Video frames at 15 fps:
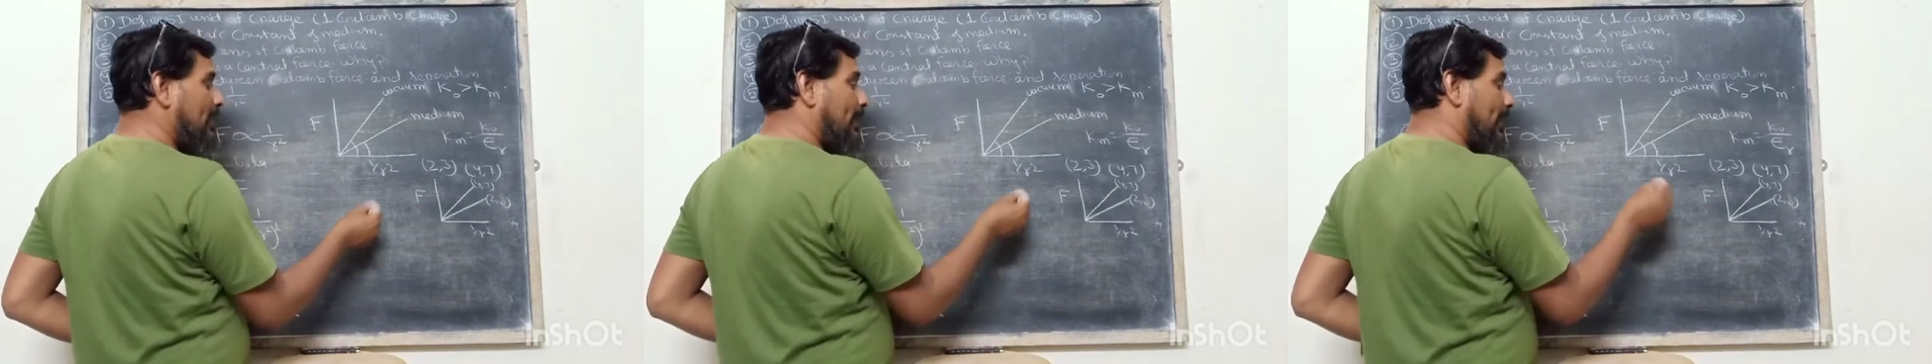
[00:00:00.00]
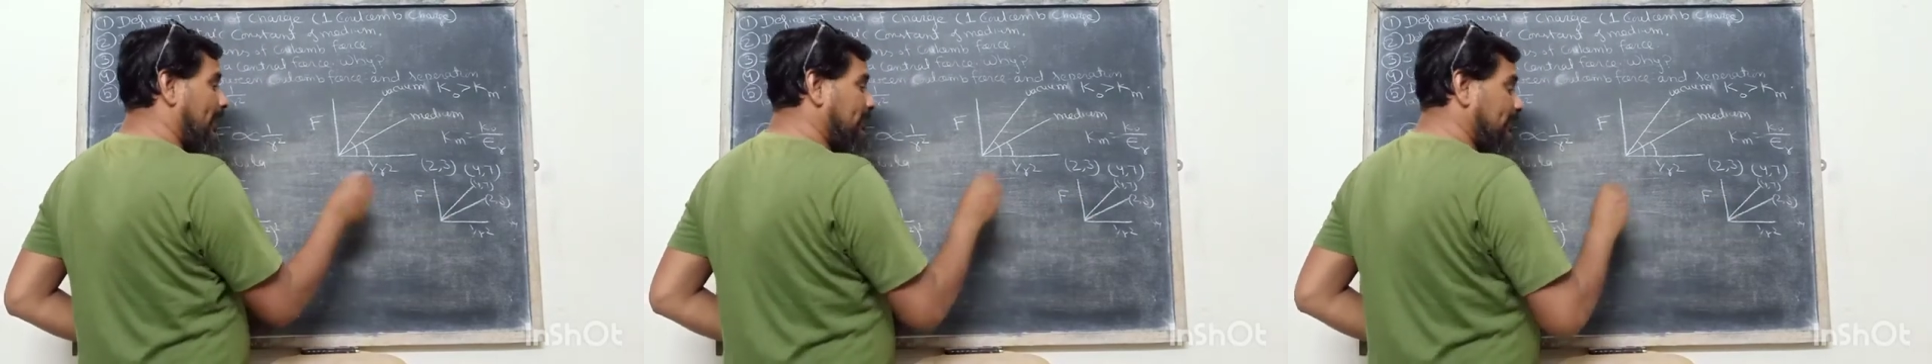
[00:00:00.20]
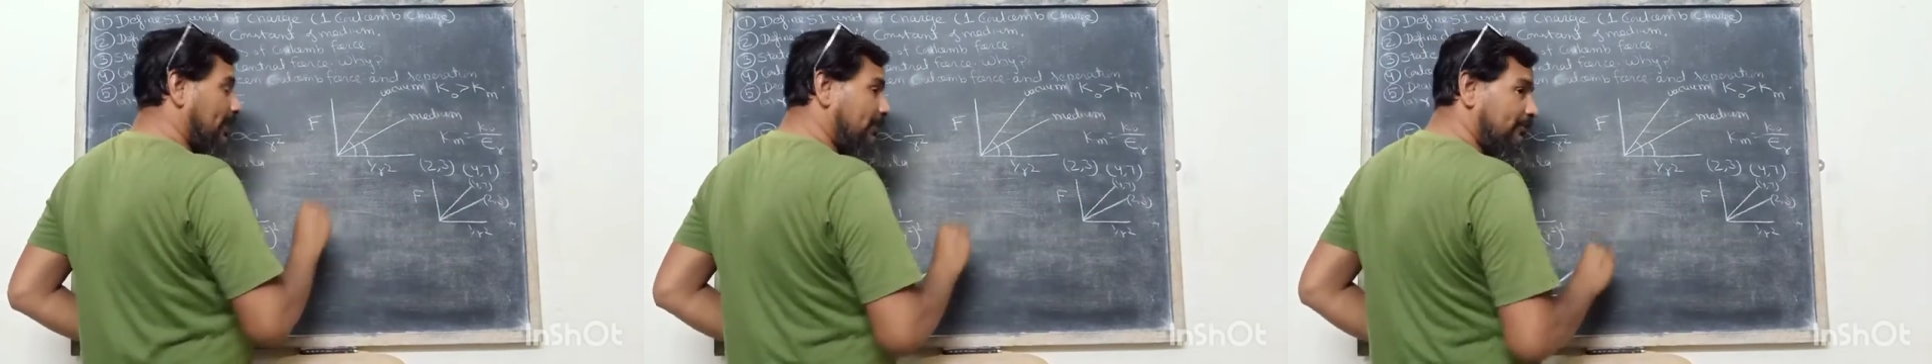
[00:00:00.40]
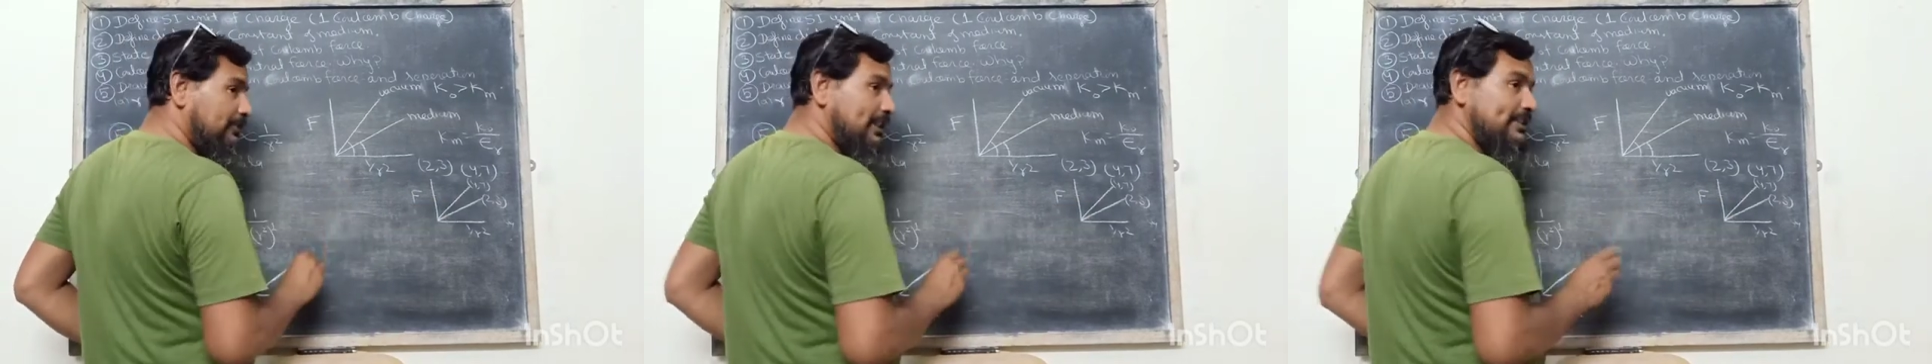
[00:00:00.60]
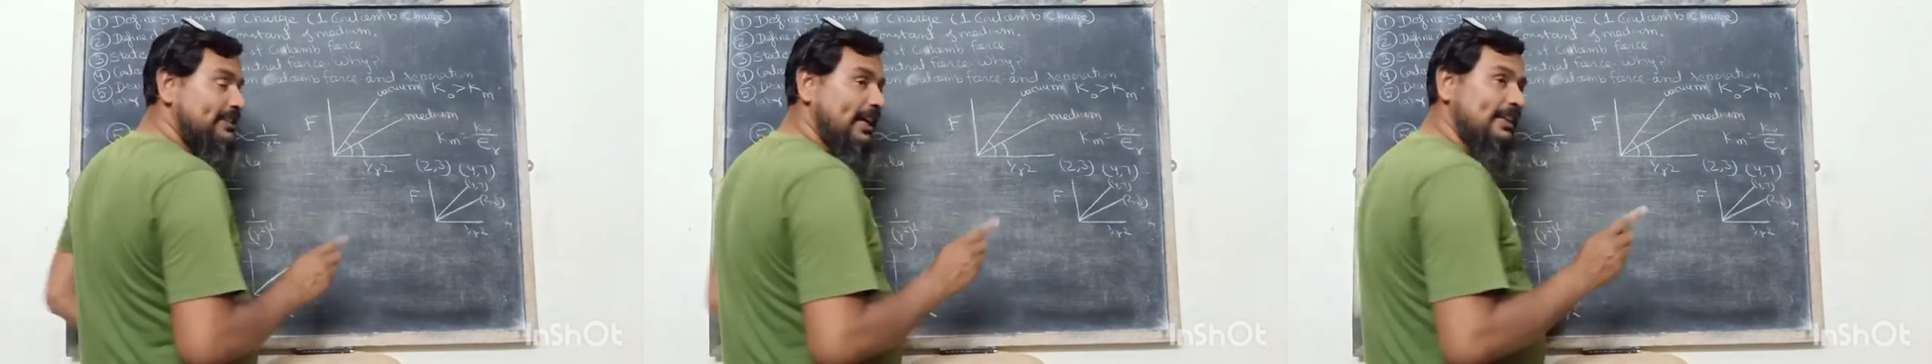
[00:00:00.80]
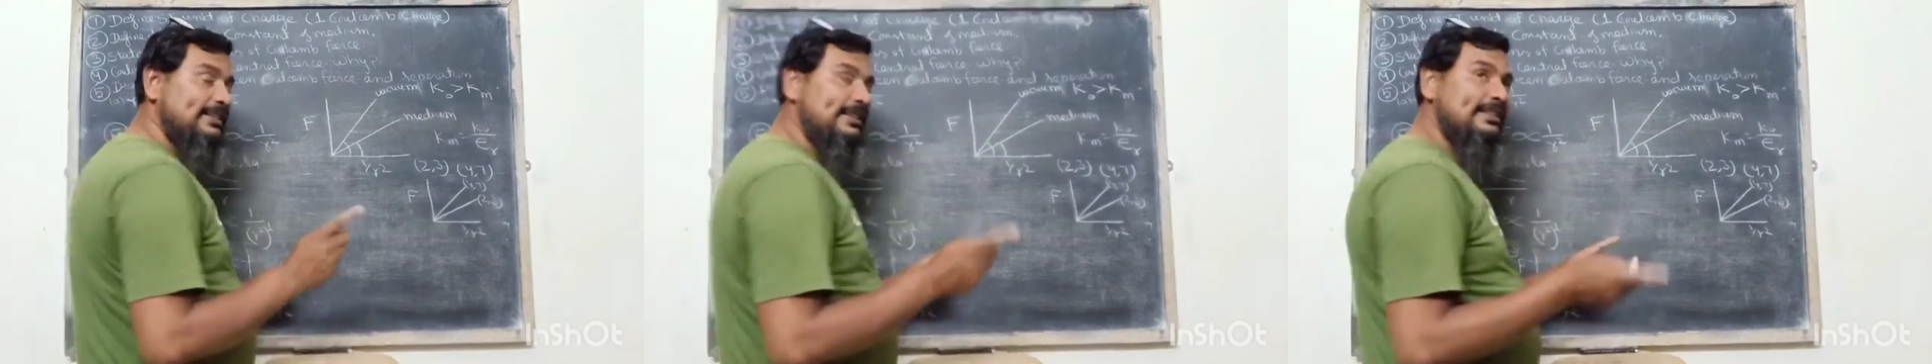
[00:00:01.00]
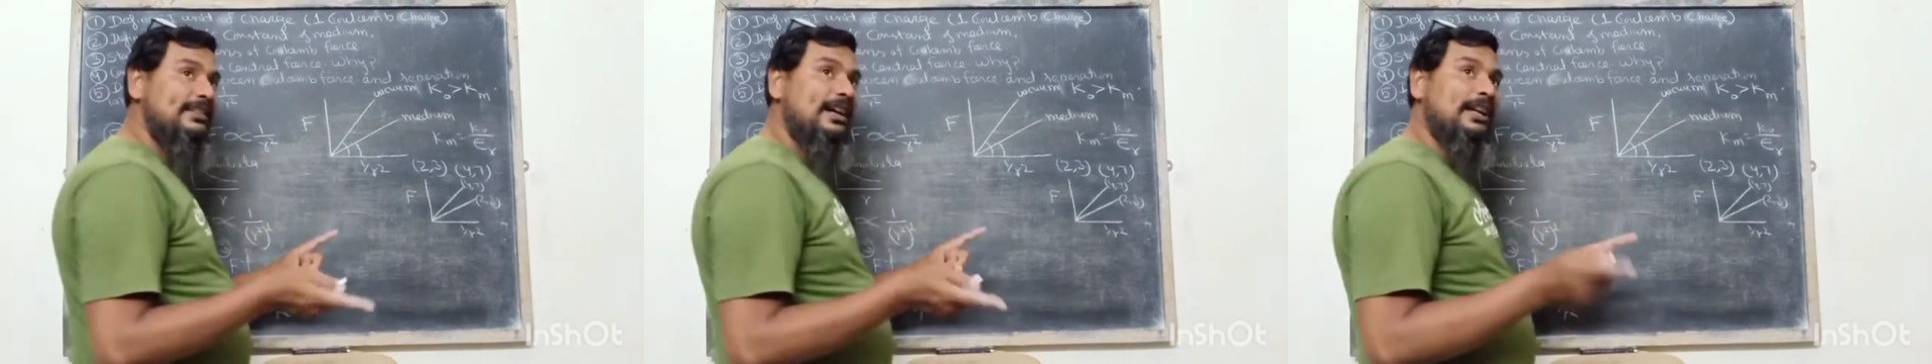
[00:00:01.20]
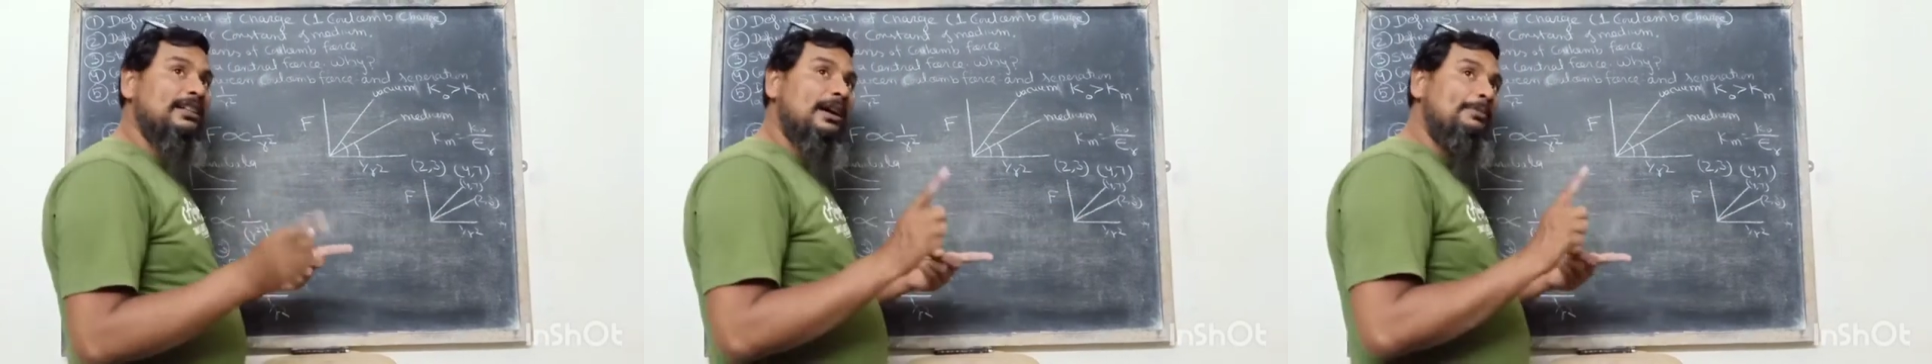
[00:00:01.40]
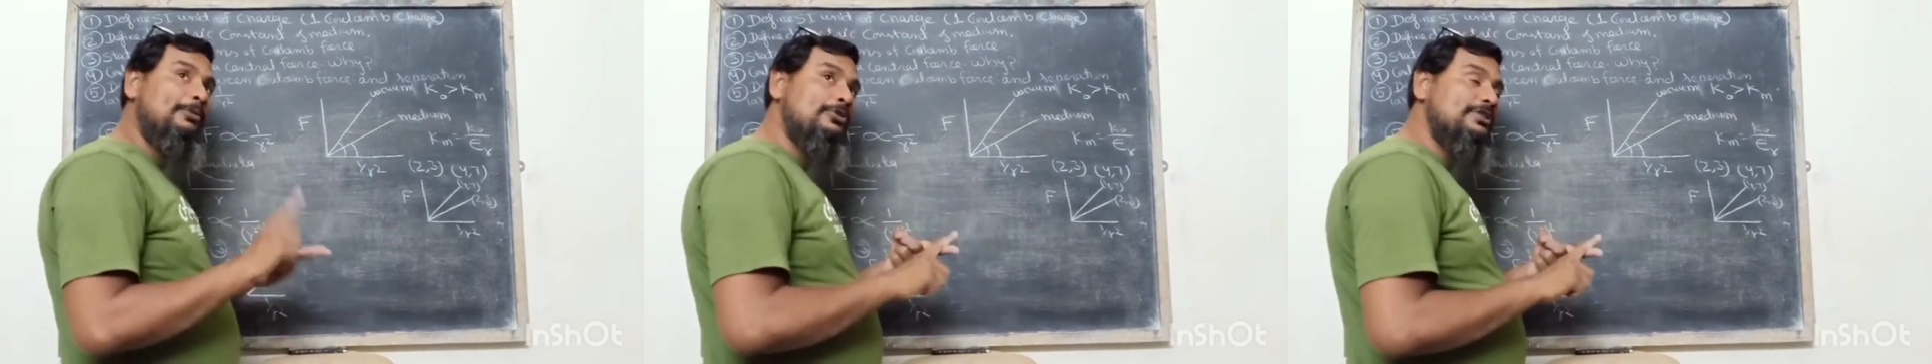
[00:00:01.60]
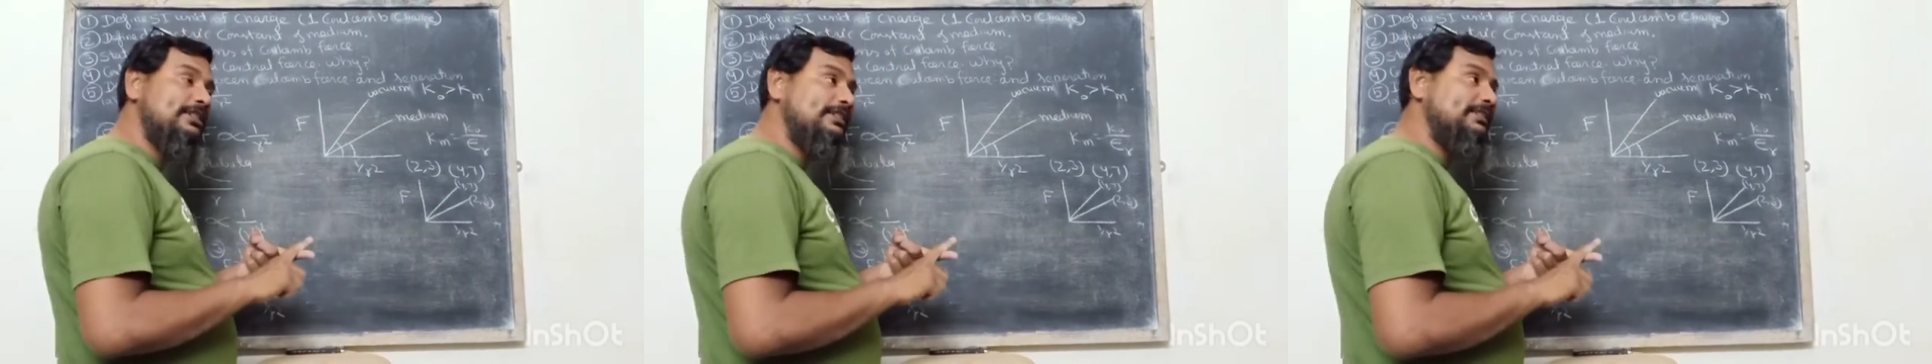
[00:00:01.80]
And if the charges are
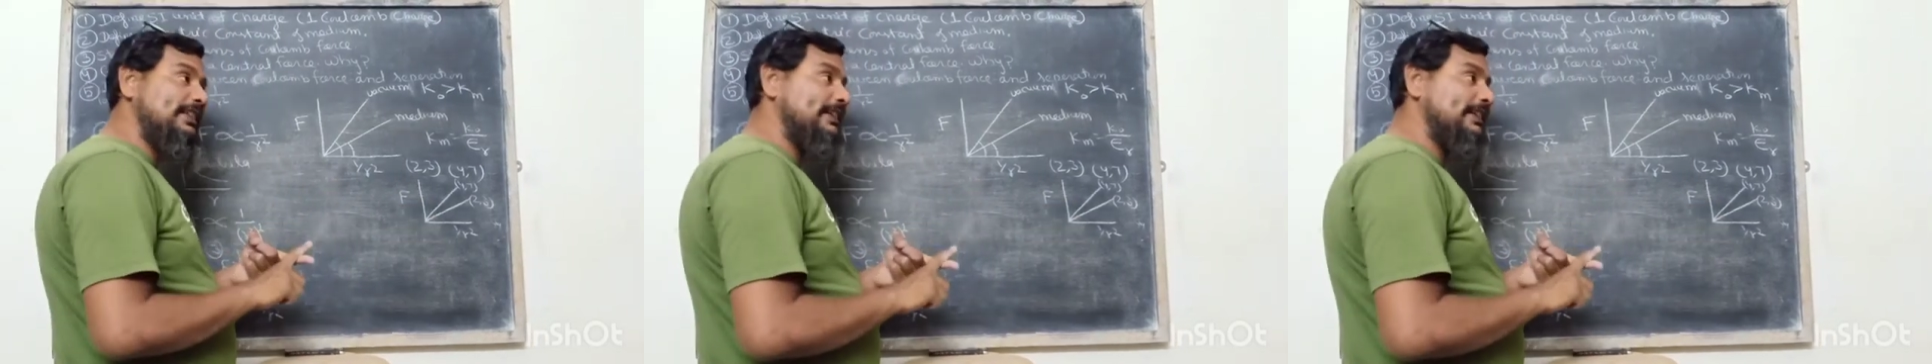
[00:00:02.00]
opposite,